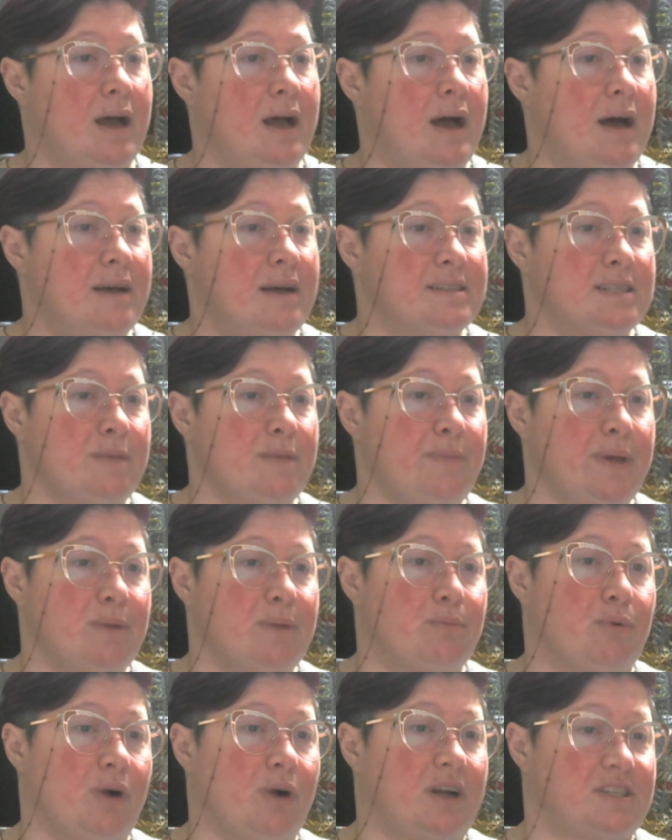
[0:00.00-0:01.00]

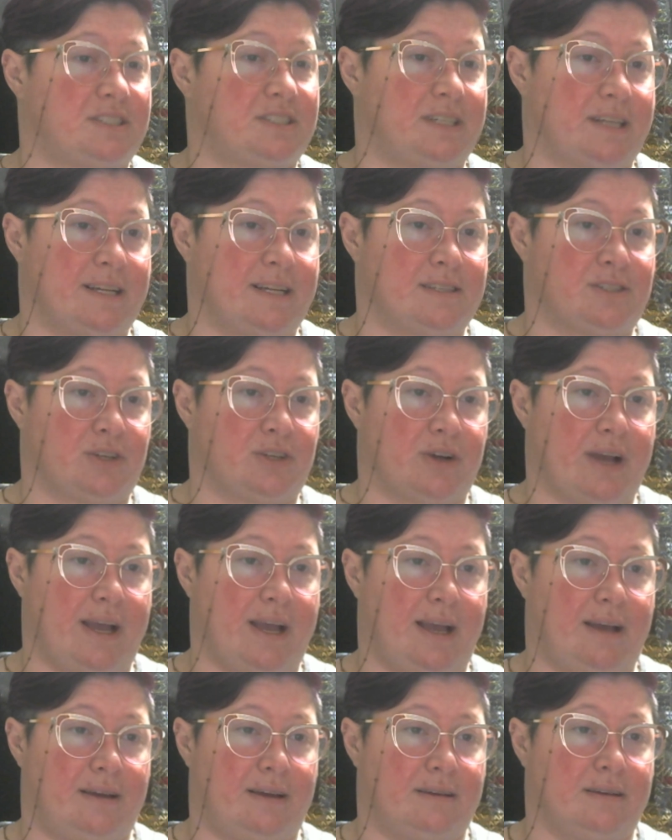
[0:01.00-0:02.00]
Something brushed against her
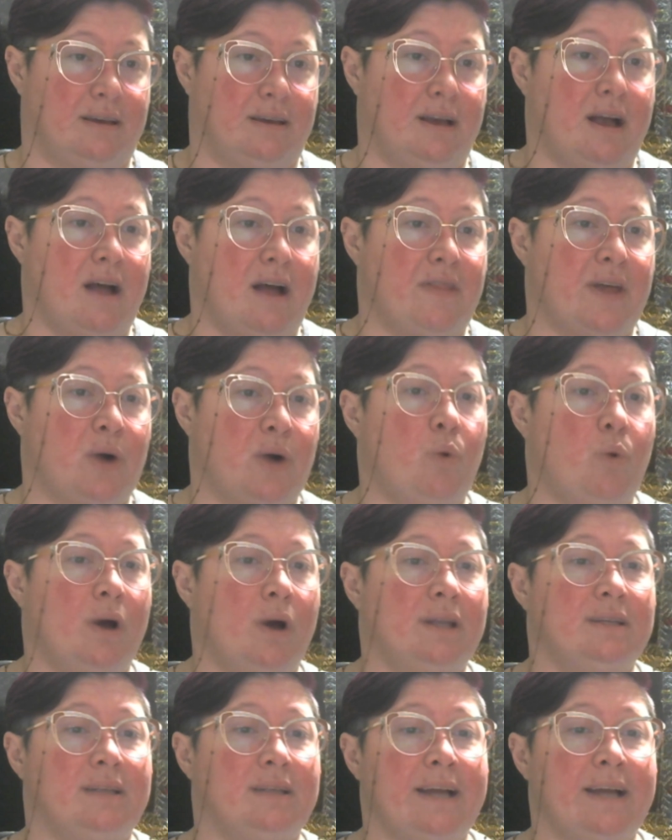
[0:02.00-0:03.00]
hand, that
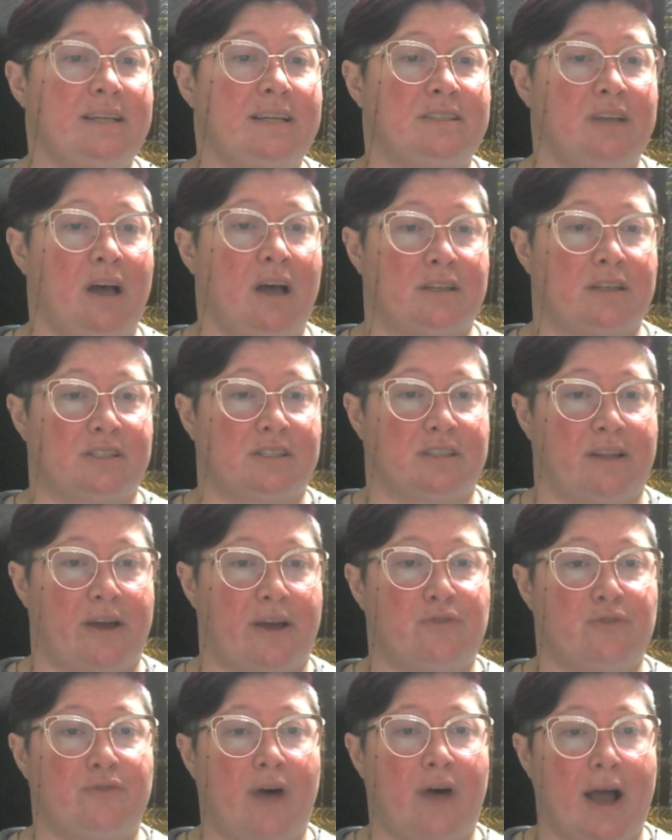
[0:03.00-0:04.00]
one light touch
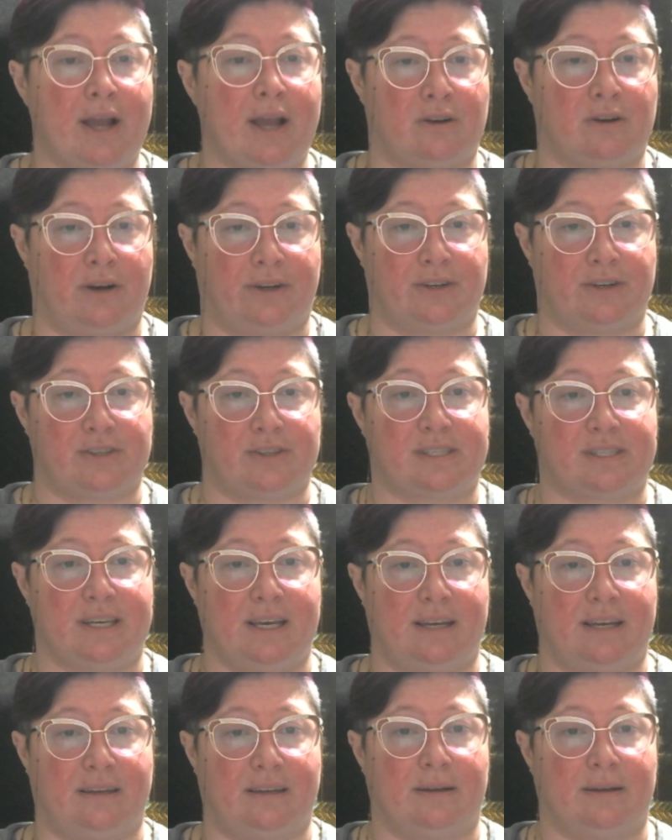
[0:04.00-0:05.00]
like fire on her
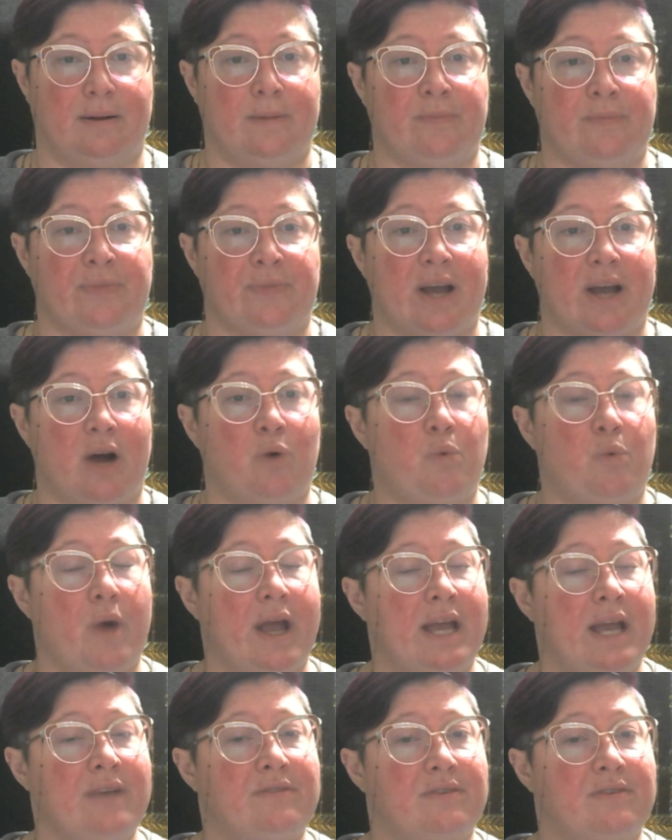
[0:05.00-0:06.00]
skin, a
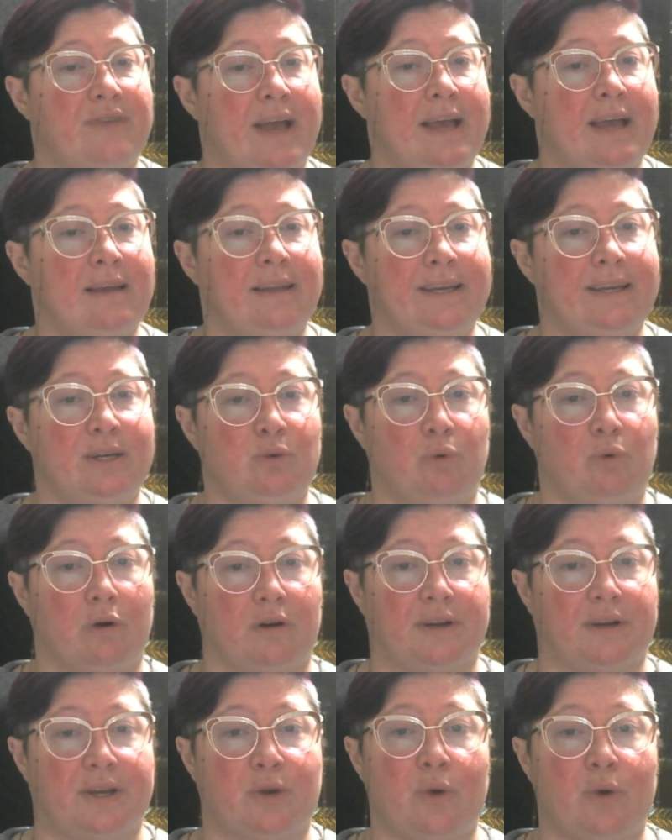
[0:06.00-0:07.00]
wave of alien
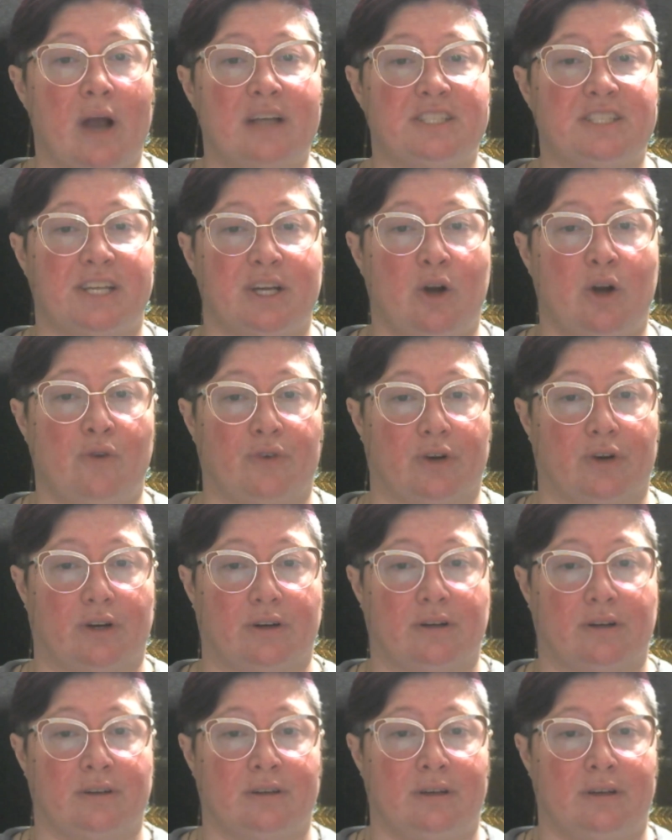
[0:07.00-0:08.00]
worry crashing over
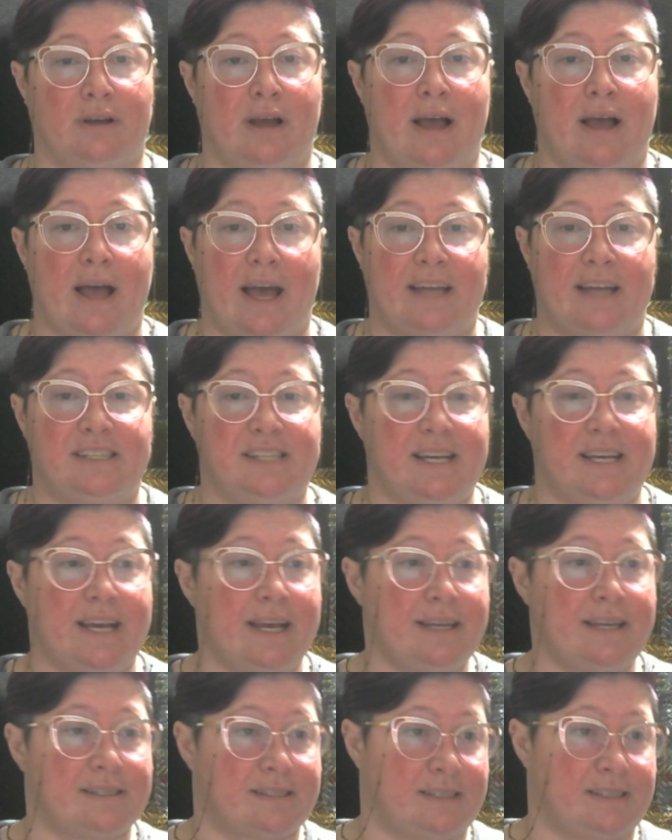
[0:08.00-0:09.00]
her, and she
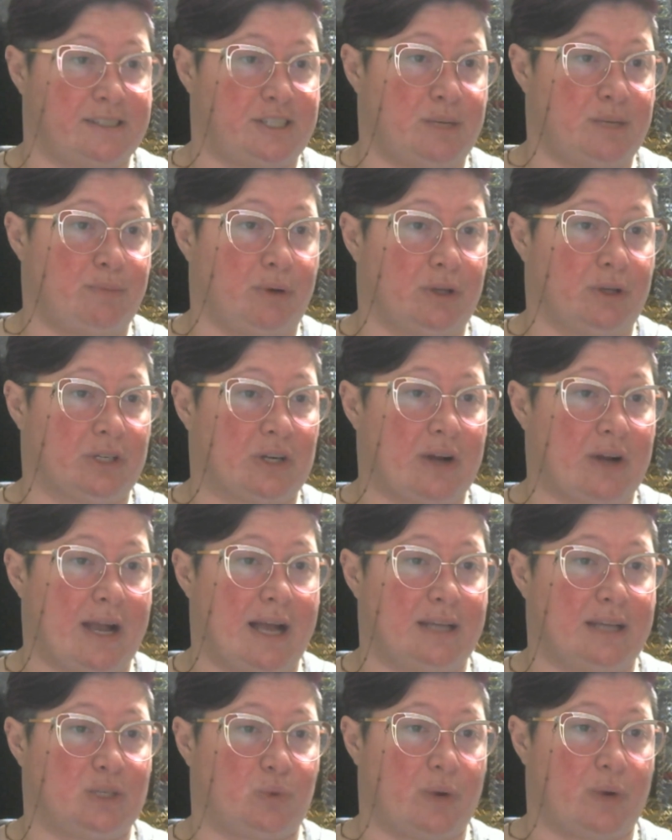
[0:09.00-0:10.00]
hissed as she pulled her
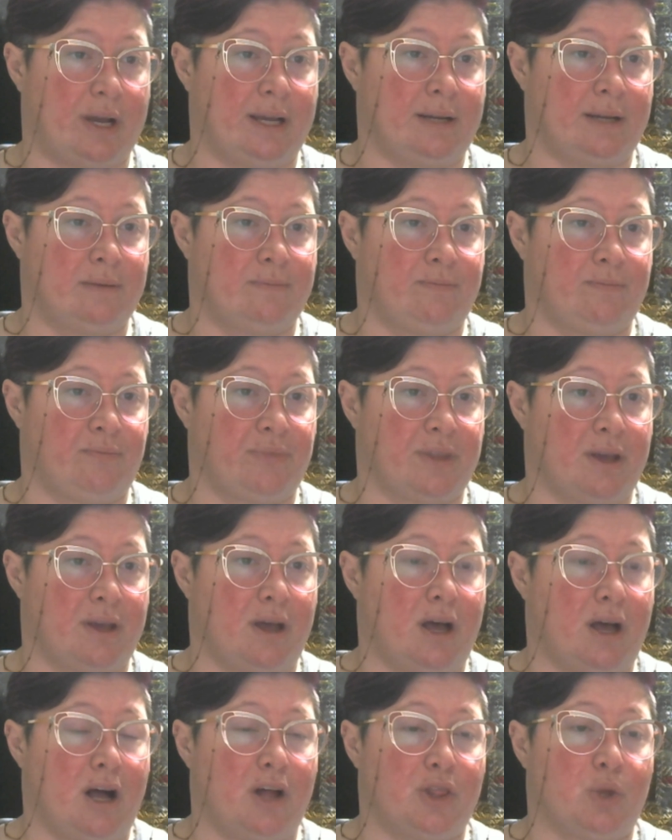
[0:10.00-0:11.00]
hand away.
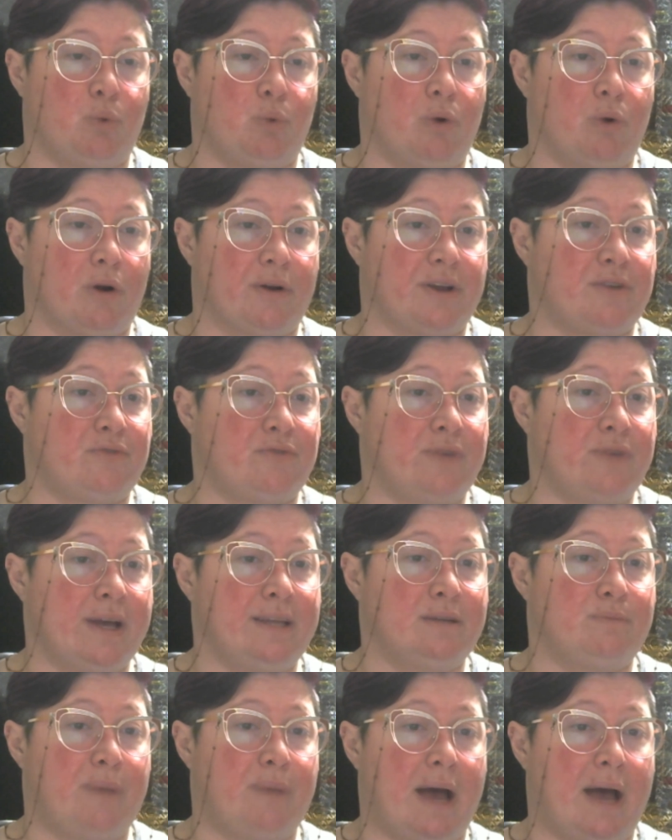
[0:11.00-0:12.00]
The worry
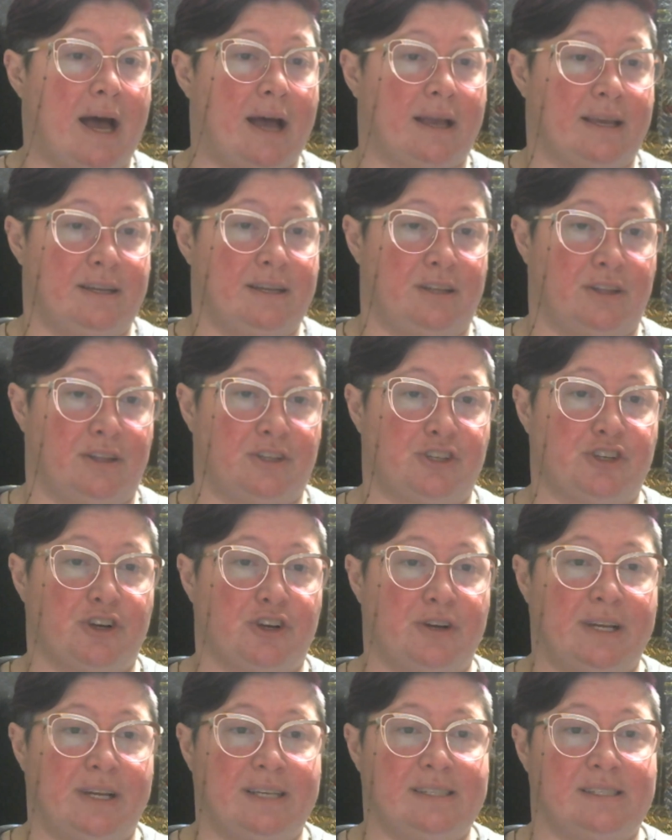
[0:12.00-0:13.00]
faded back into the
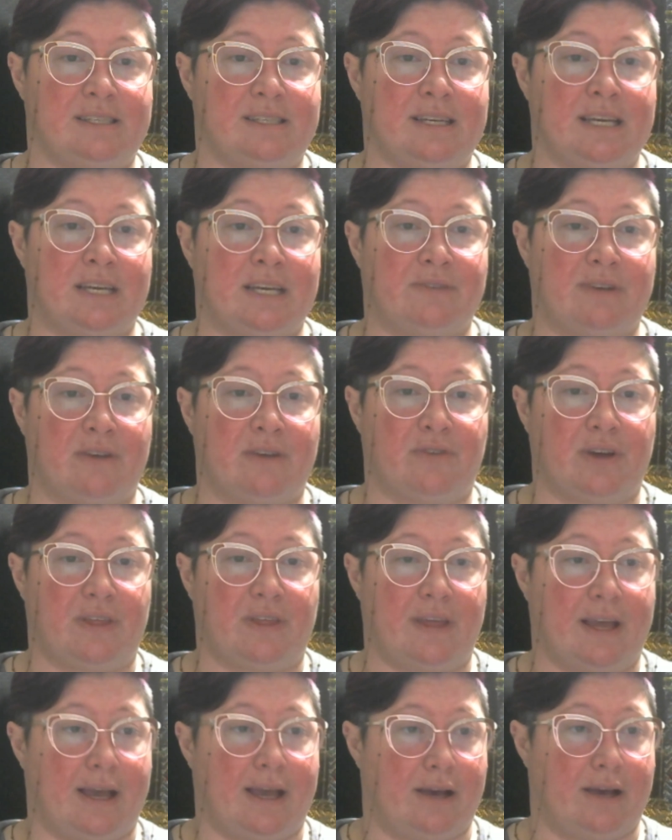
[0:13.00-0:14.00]
churning sea of
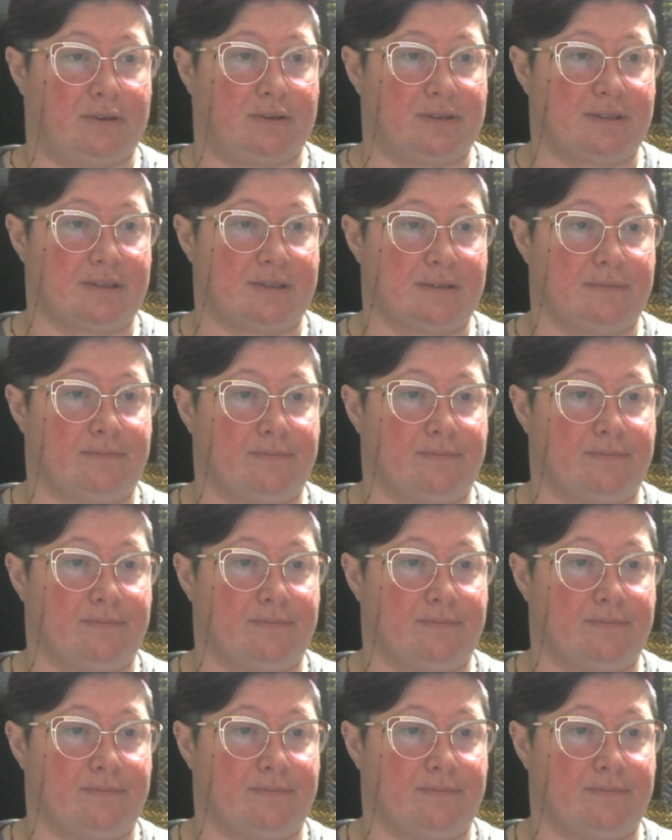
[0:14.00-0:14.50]
everything else.